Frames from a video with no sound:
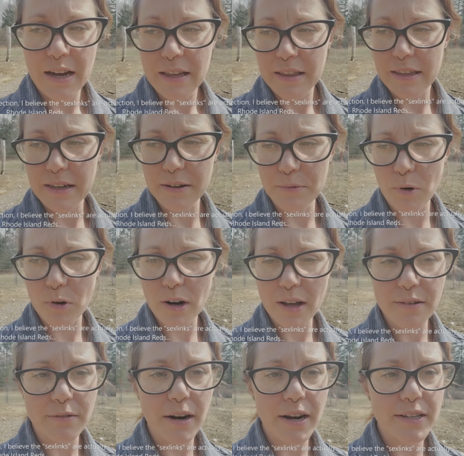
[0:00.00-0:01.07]
The Rhode
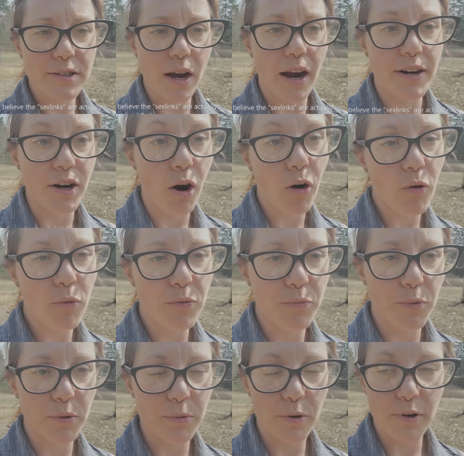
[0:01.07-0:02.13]
Island Reds, I know
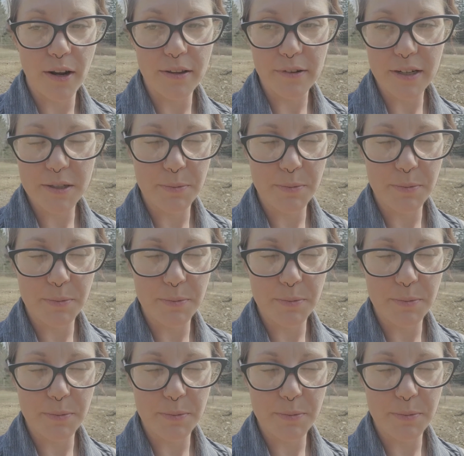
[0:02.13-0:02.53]
were Rhode Island Reds